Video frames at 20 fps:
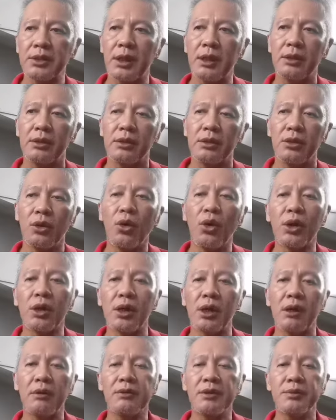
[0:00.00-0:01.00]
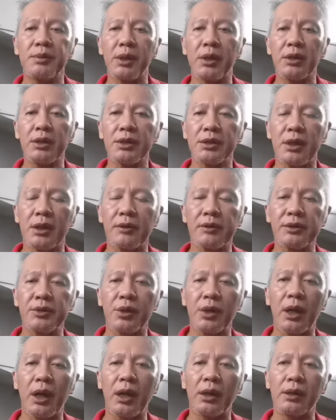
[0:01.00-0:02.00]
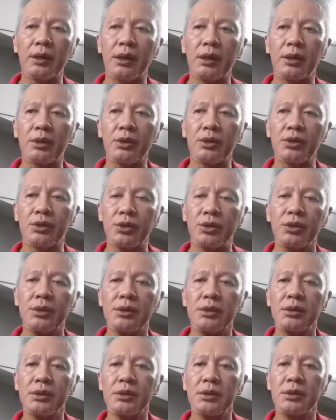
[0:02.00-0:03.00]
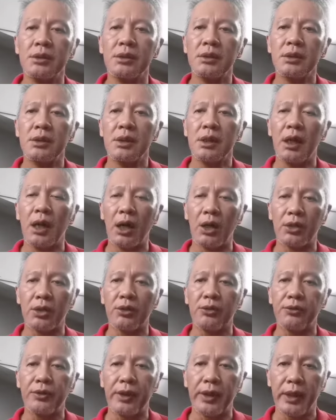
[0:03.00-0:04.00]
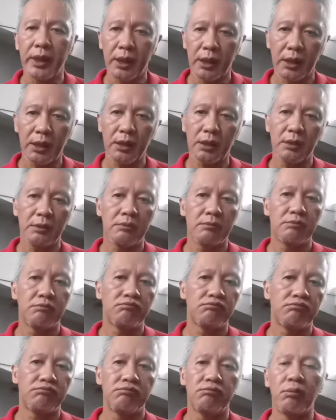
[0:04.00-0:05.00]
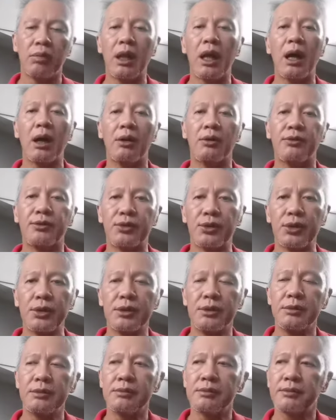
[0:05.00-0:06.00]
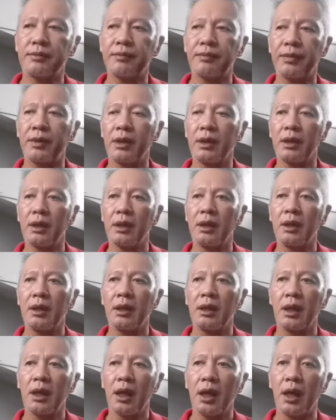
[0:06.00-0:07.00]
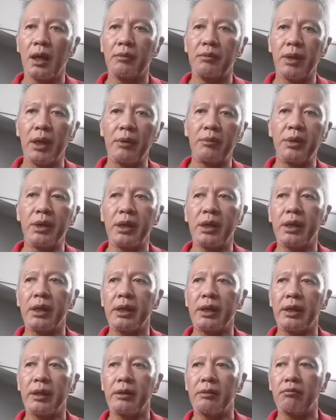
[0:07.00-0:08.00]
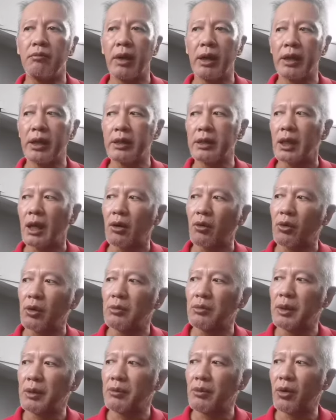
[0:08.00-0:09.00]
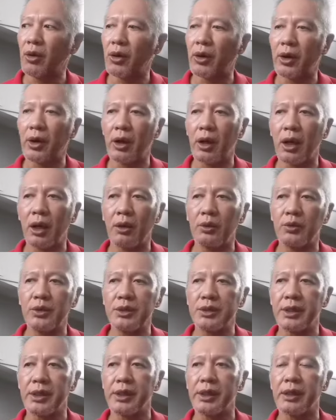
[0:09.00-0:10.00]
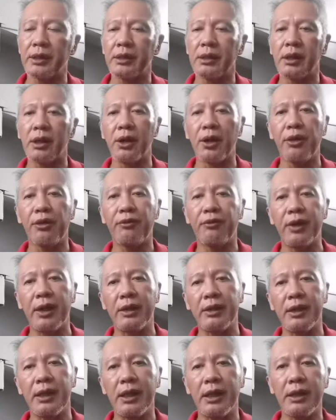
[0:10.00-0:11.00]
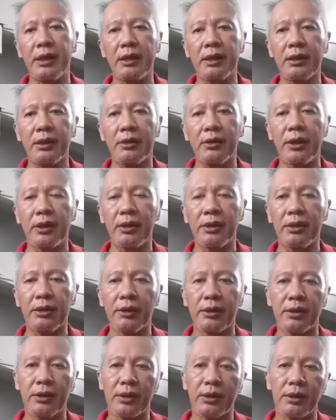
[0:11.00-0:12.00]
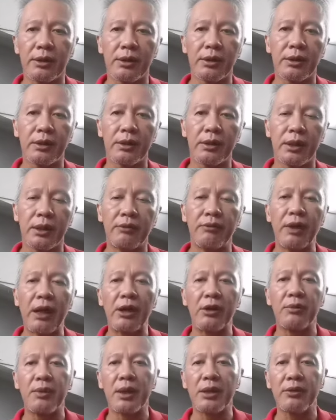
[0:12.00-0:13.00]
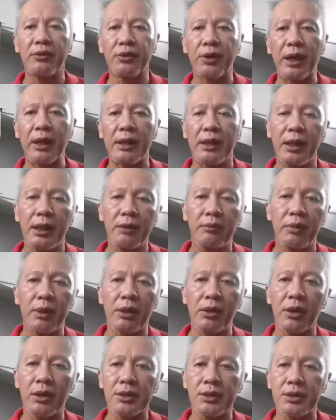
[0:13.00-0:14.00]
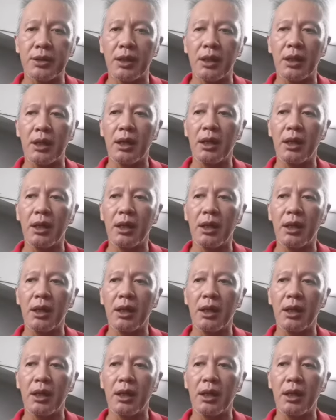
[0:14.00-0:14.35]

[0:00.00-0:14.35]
said no curves, because curves were harder to do out of a block of wood, and maybe my guitar will be more, how do you say it, earth friendly or environment friendly, because